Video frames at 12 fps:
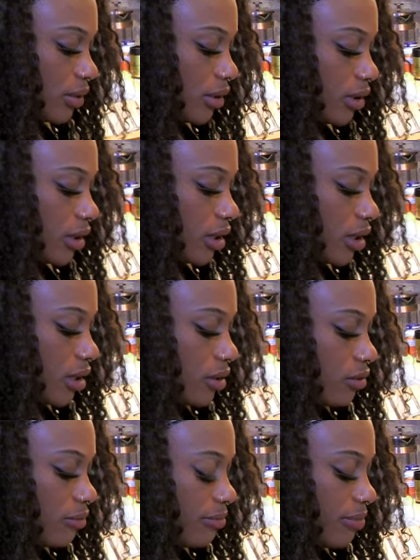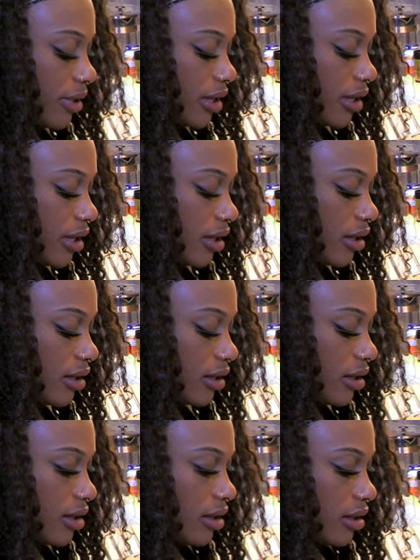a little bit
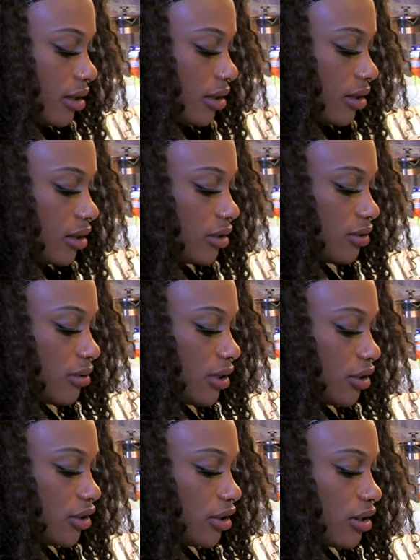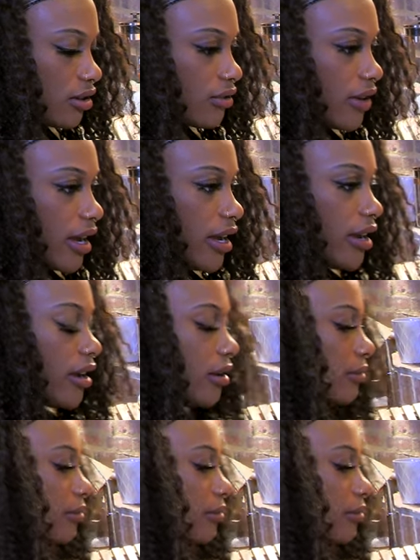let's do this chunk right here